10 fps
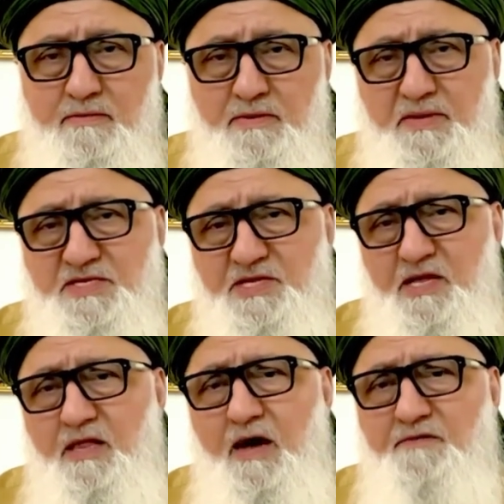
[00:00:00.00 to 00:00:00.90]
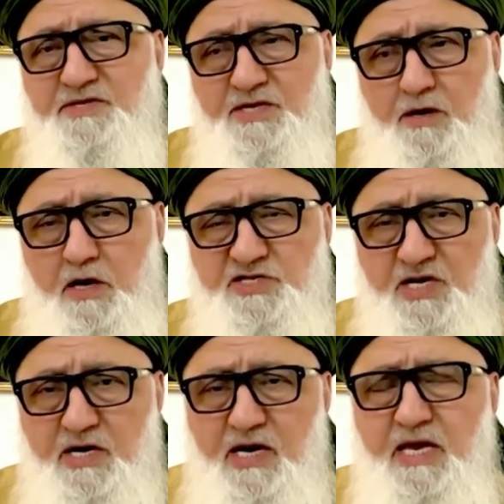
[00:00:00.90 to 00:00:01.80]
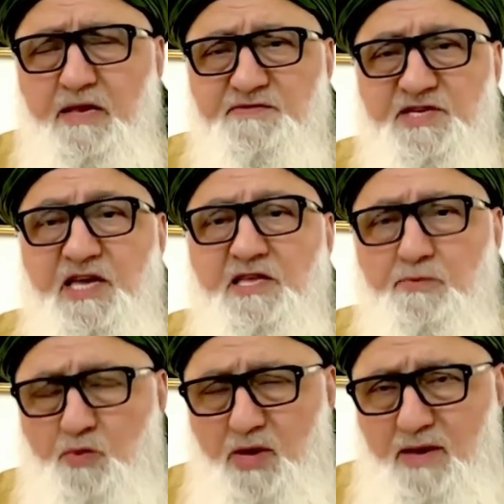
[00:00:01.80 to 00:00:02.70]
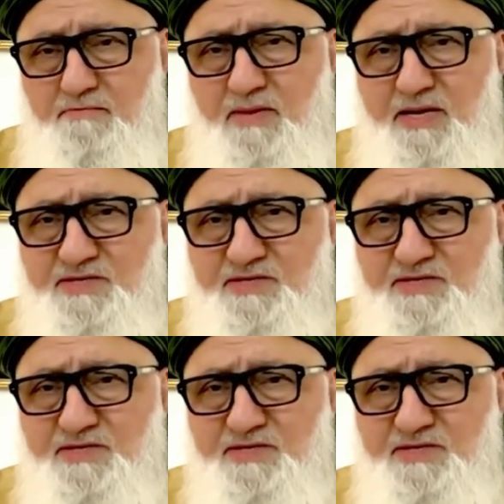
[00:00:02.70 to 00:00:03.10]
means the lovers and ashiqeen of Sayyidina Muhammad.